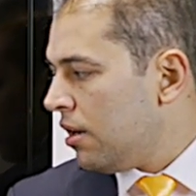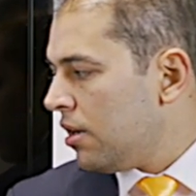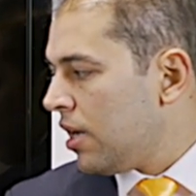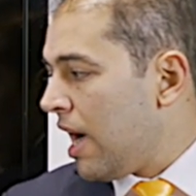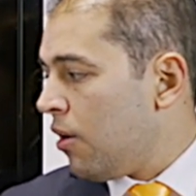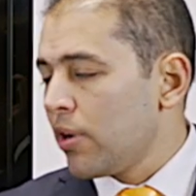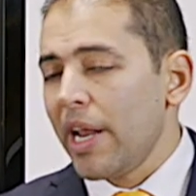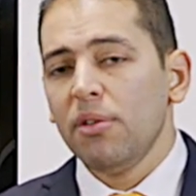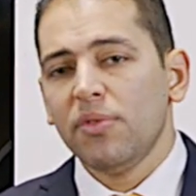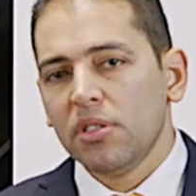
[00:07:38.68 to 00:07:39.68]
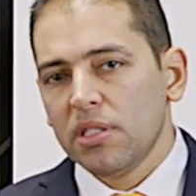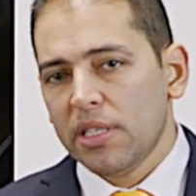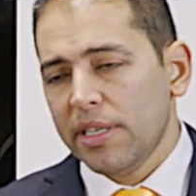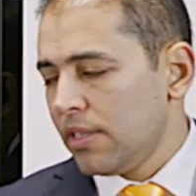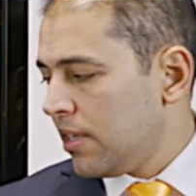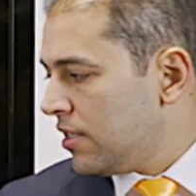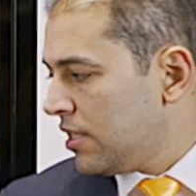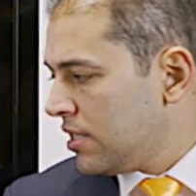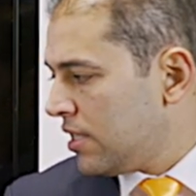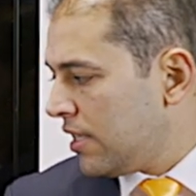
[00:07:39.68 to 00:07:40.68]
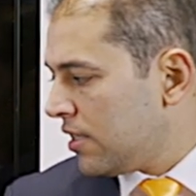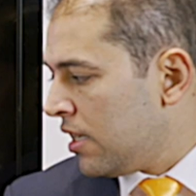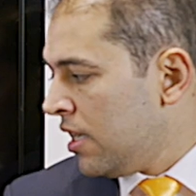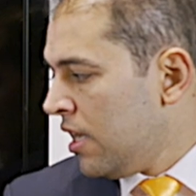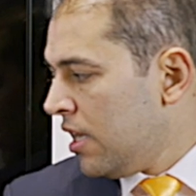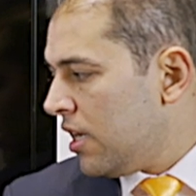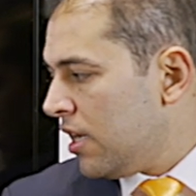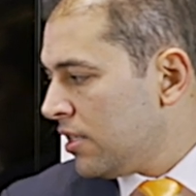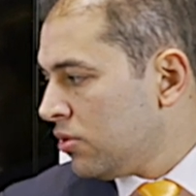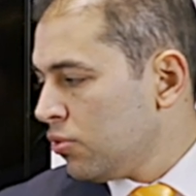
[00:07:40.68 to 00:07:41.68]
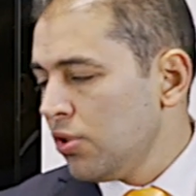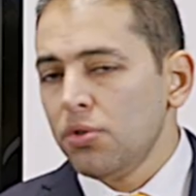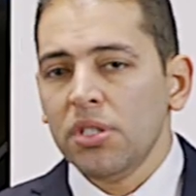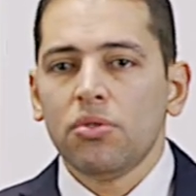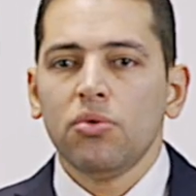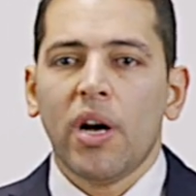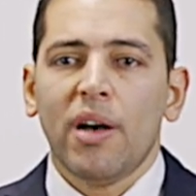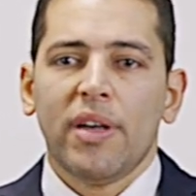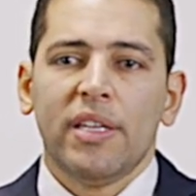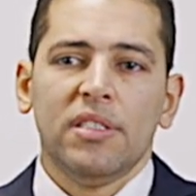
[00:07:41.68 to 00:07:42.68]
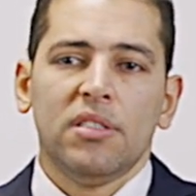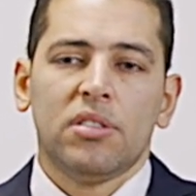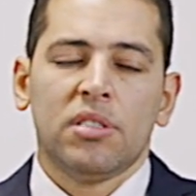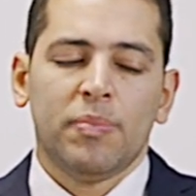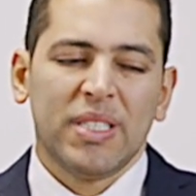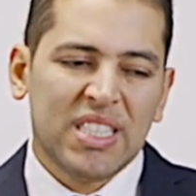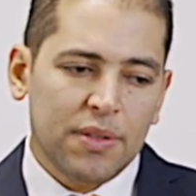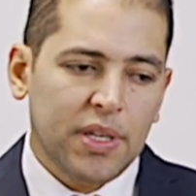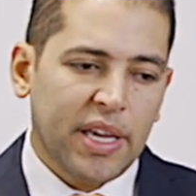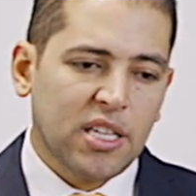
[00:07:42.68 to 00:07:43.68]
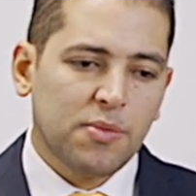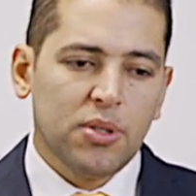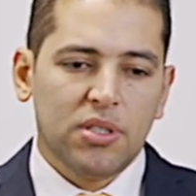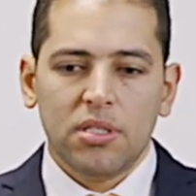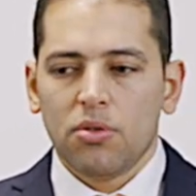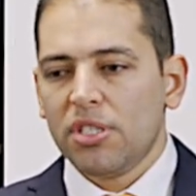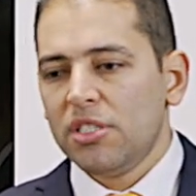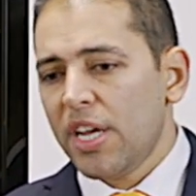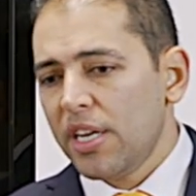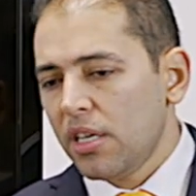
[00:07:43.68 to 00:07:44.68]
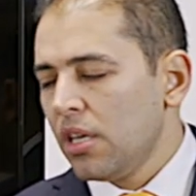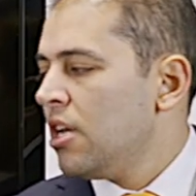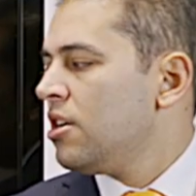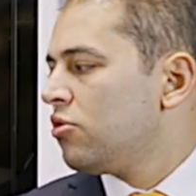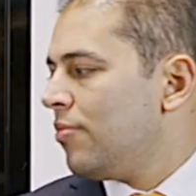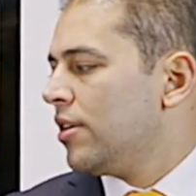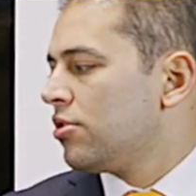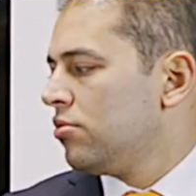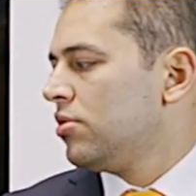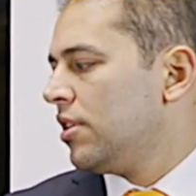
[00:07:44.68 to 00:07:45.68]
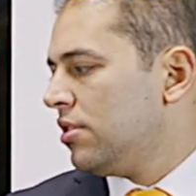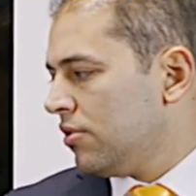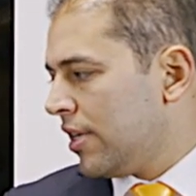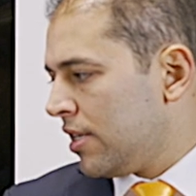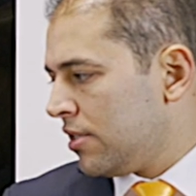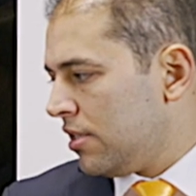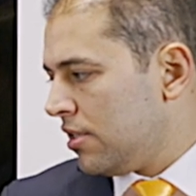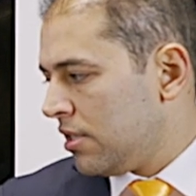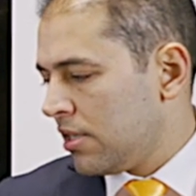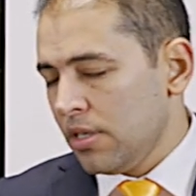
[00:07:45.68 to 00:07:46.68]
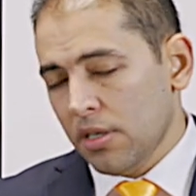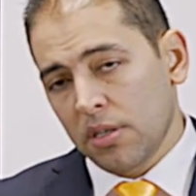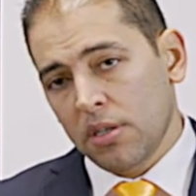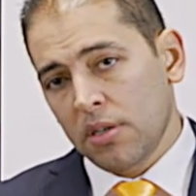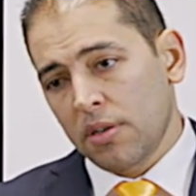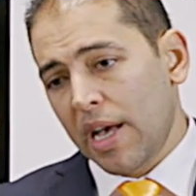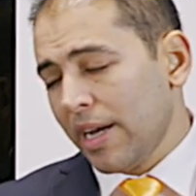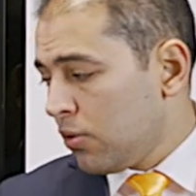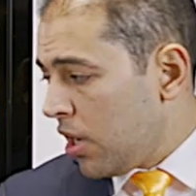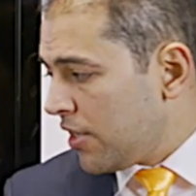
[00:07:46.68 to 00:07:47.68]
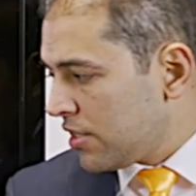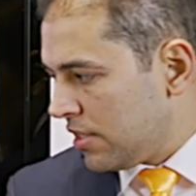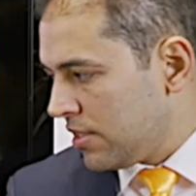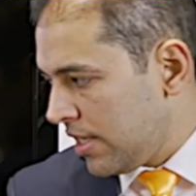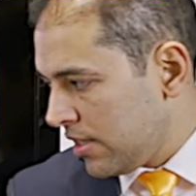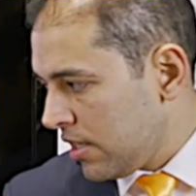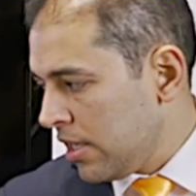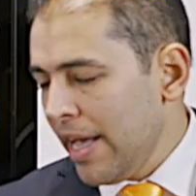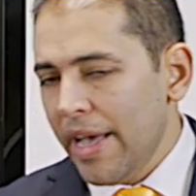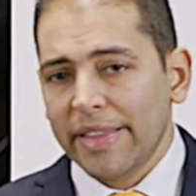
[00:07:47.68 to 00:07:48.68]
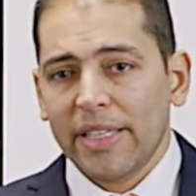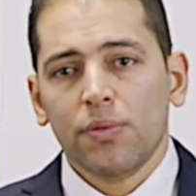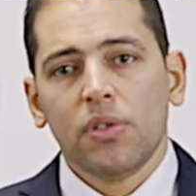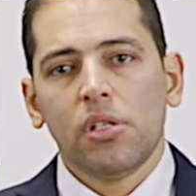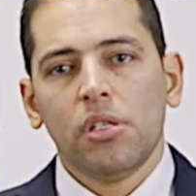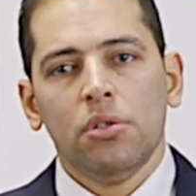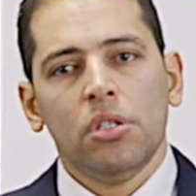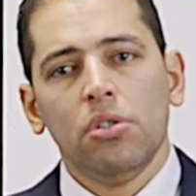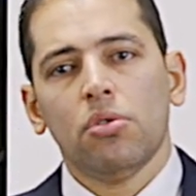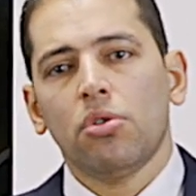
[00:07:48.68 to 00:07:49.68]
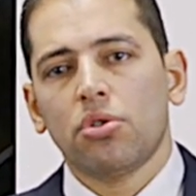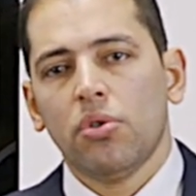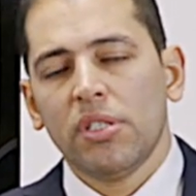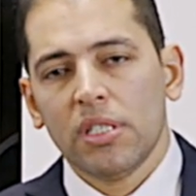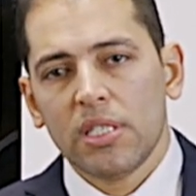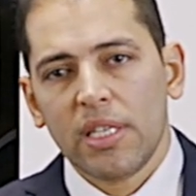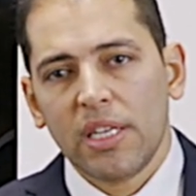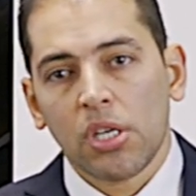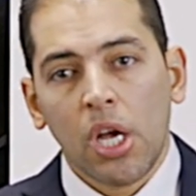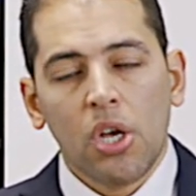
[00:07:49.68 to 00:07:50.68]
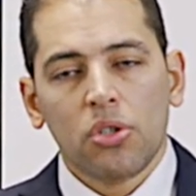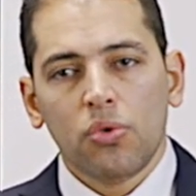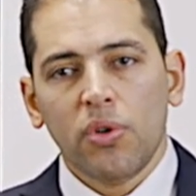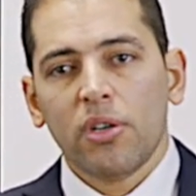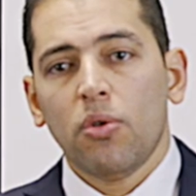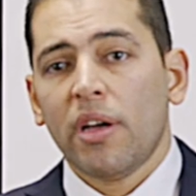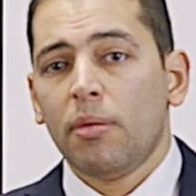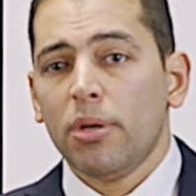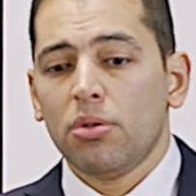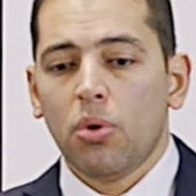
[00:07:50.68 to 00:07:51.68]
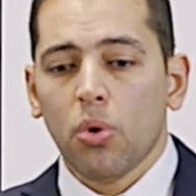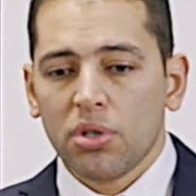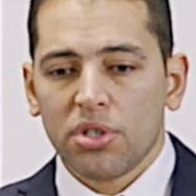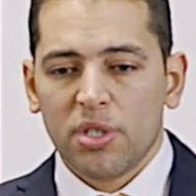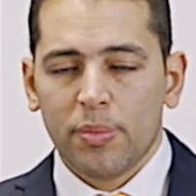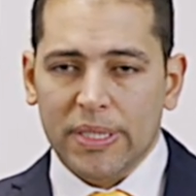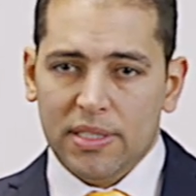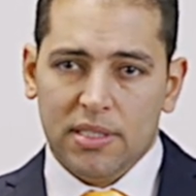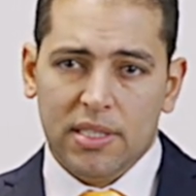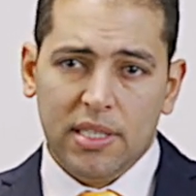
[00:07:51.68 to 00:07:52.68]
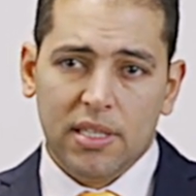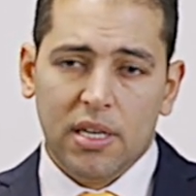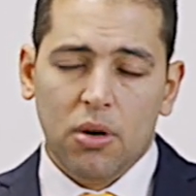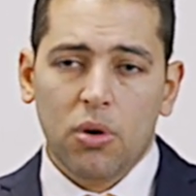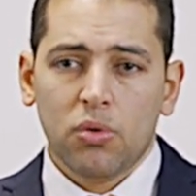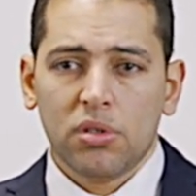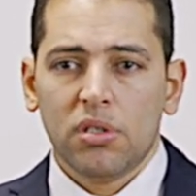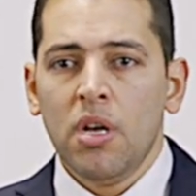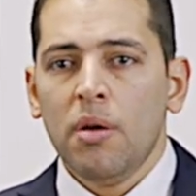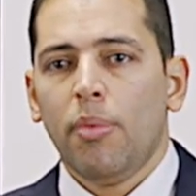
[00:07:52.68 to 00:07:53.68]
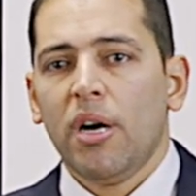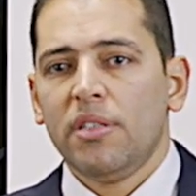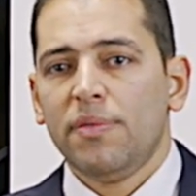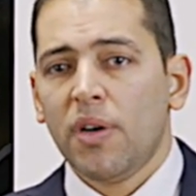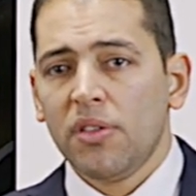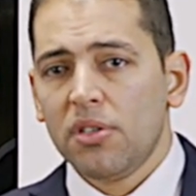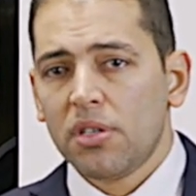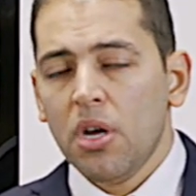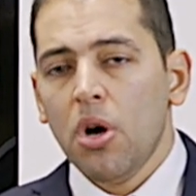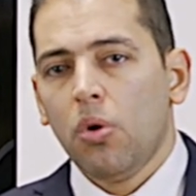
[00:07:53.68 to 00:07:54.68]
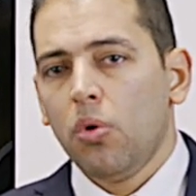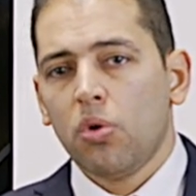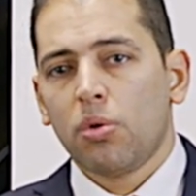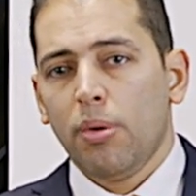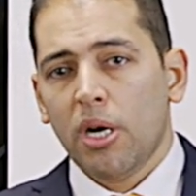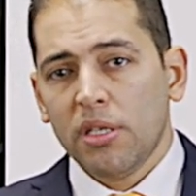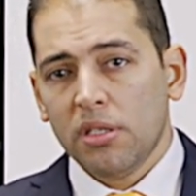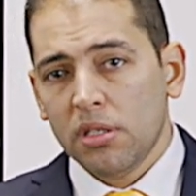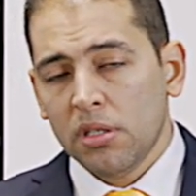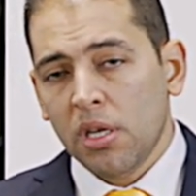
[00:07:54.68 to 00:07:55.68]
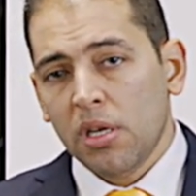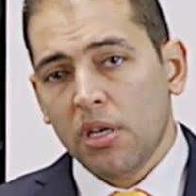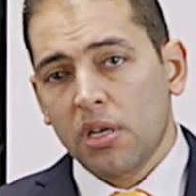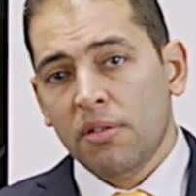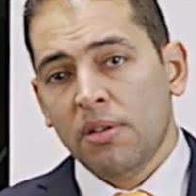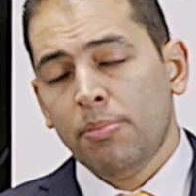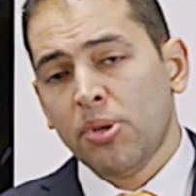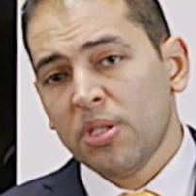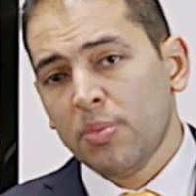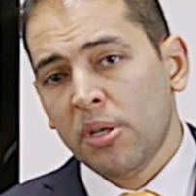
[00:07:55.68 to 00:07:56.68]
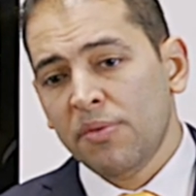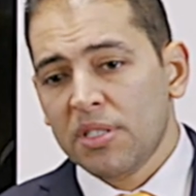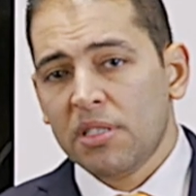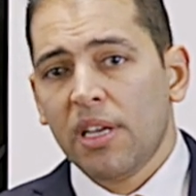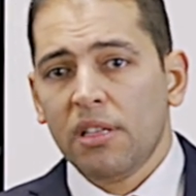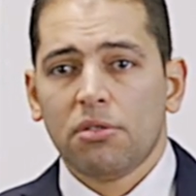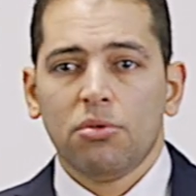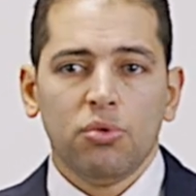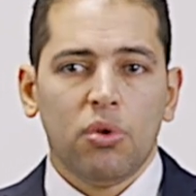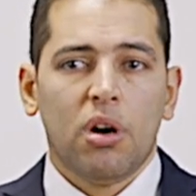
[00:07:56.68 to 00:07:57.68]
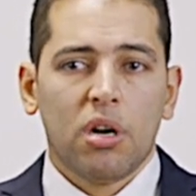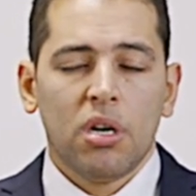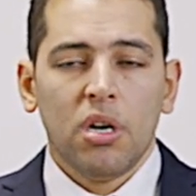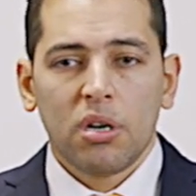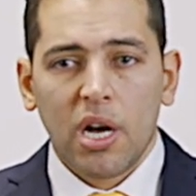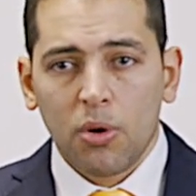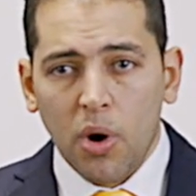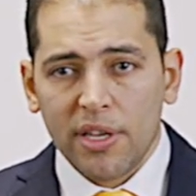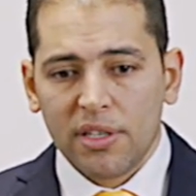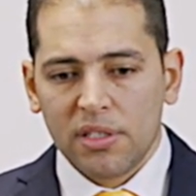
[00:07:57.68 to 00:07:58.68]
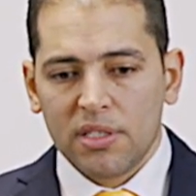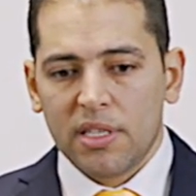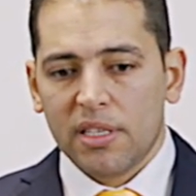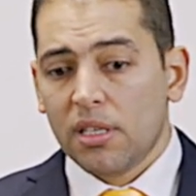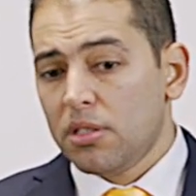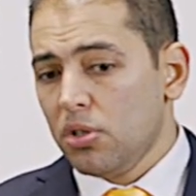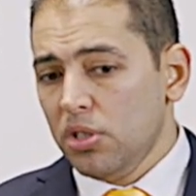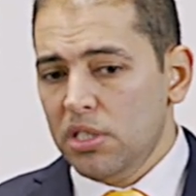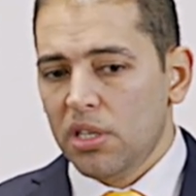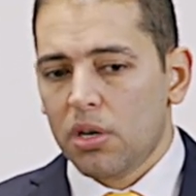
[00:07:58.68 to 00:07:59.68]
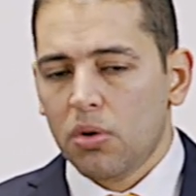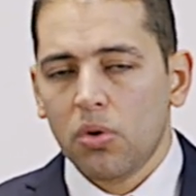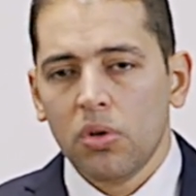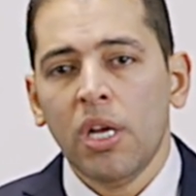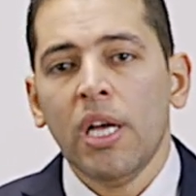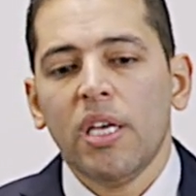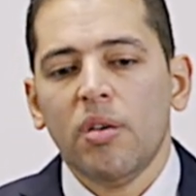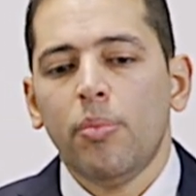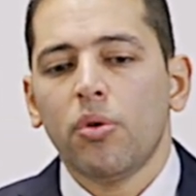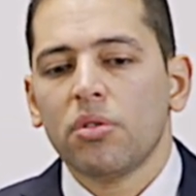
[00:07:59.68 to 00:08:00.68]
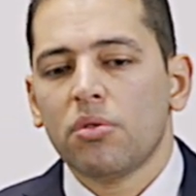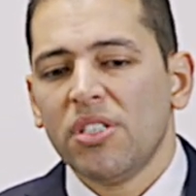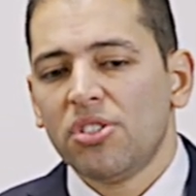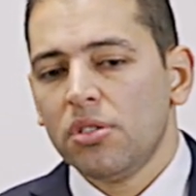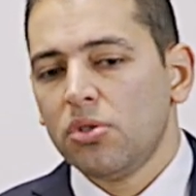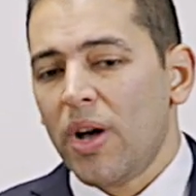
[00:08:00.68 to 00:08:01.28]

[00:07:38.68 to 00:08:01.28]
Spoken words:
How relevant is this data? Do you need to have any specific expertise or training to make sure that you can acquire this data? And definitely you need also in this stage to inquire about the ownership. Is this data owned by the funder or by the principal investigator who are acquiring this data? So these are all important questions to